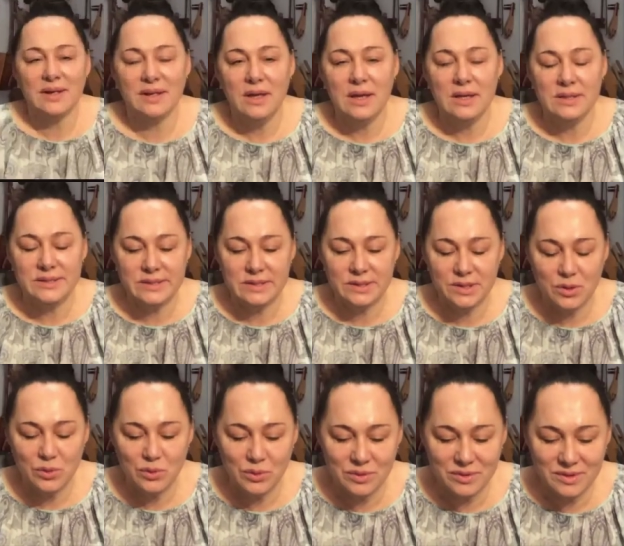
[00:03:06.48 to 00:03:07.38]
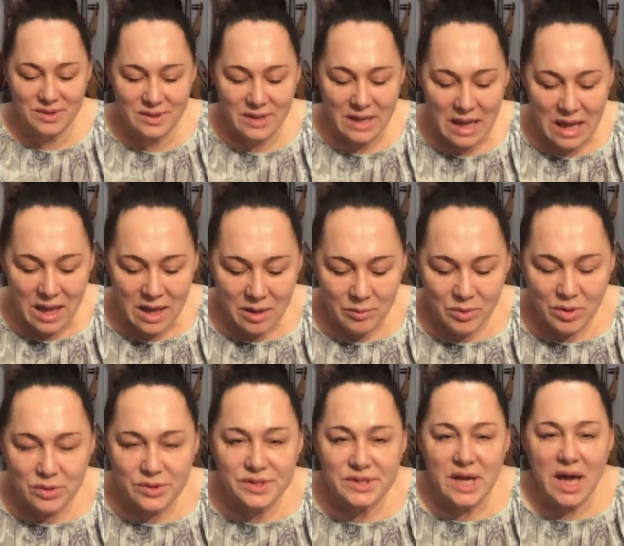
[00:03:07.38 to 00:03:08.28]
Yes. So uh,
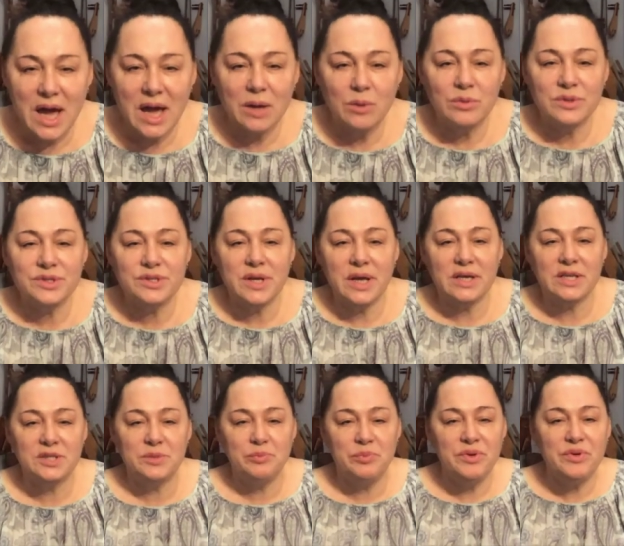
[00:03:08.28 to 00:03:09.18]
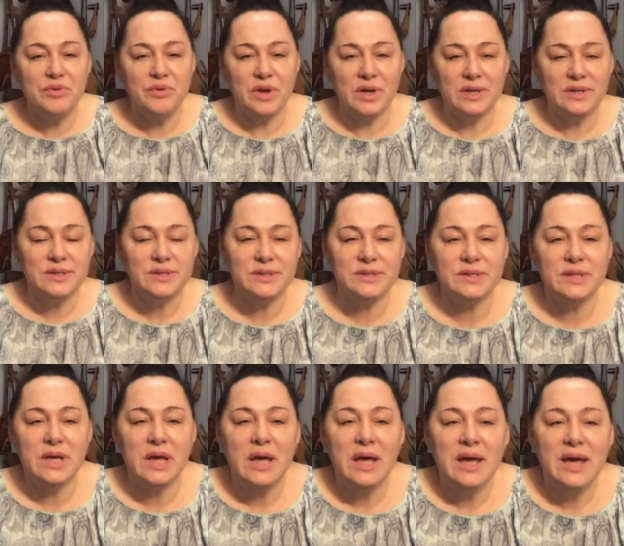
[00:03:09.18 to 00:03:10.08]
because I was
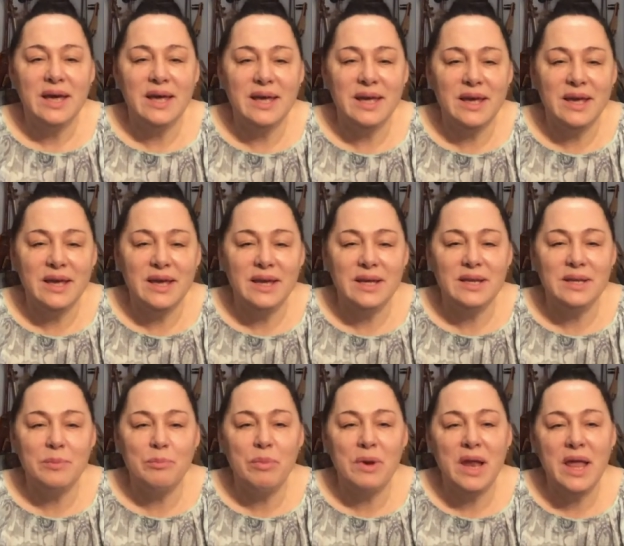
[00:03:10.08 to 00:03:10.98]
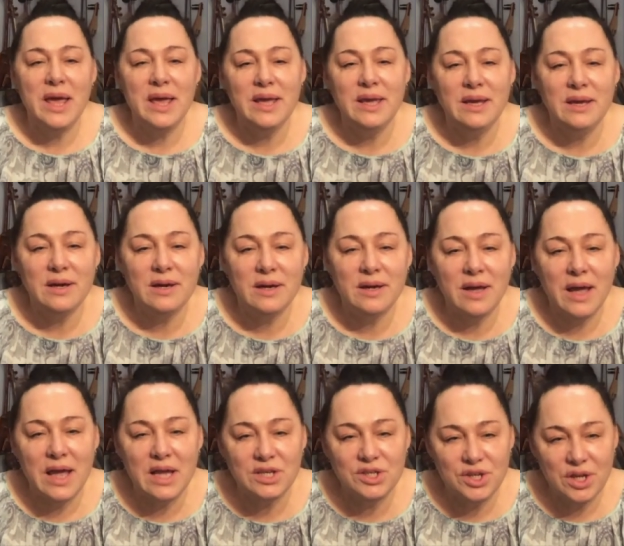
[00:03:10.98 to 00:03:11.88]
experienced uh, in playing
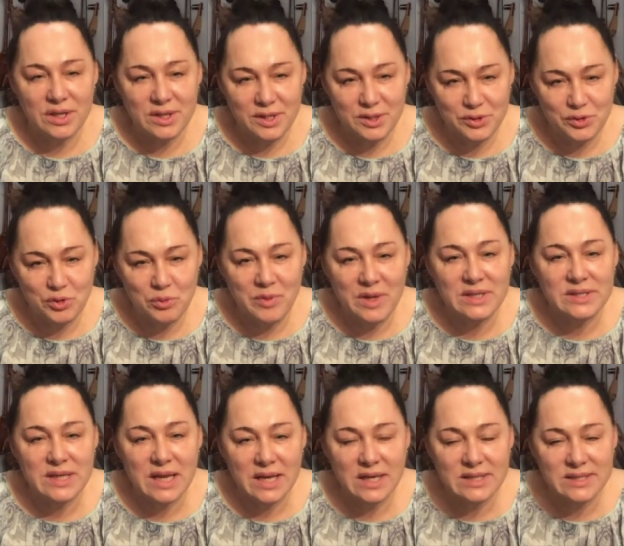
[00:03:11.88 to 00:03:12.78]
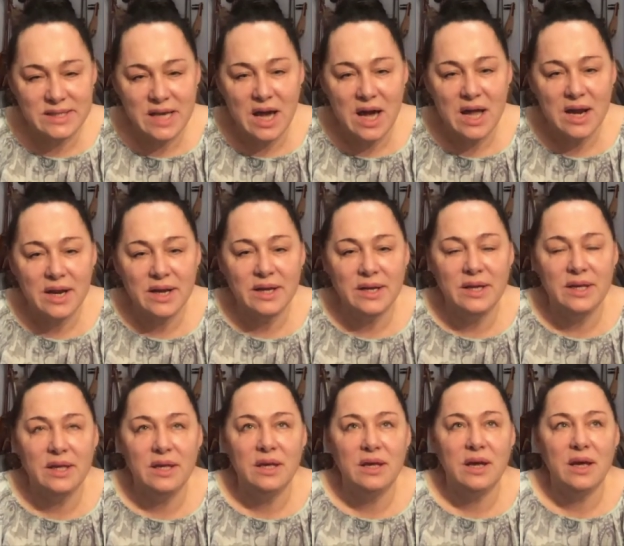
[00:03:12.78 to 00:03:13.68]
Asian instruments like
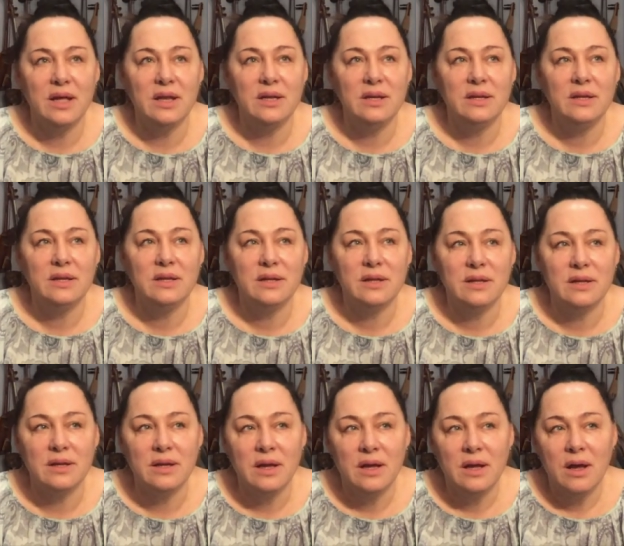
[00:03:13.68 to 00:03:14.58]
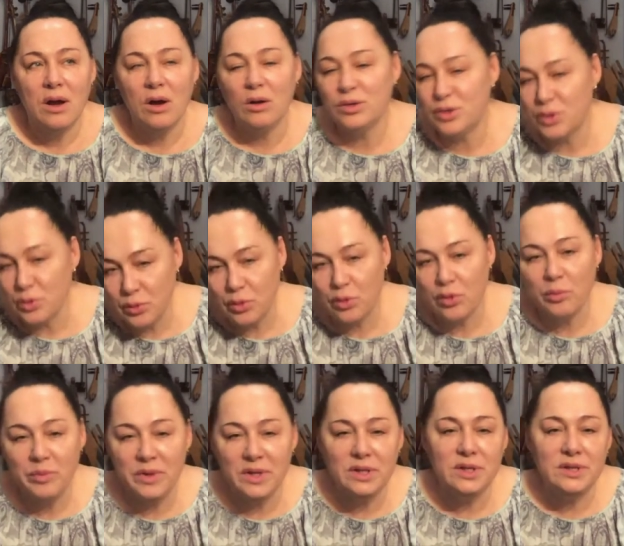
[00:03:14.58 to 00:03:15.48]
sarangi and uh, also
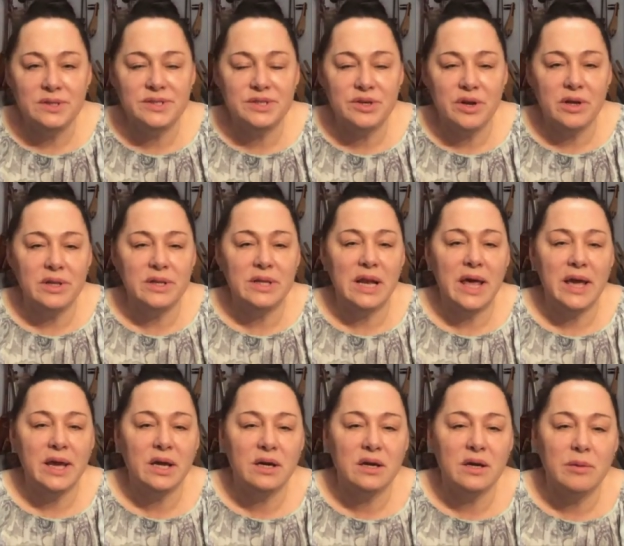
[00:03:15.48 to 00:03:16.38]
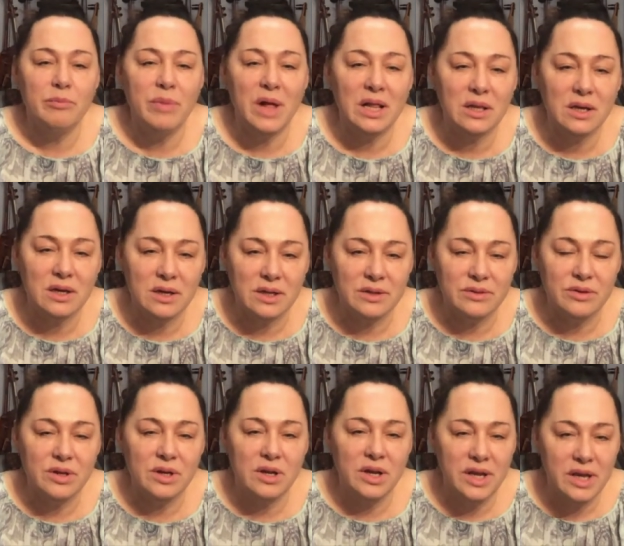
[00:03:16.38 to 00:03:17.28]
European instruments like
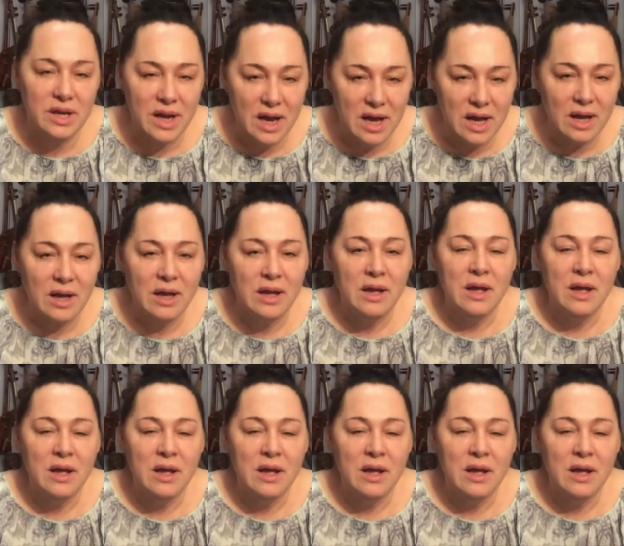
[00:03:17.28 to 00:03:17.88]
Balkan lira.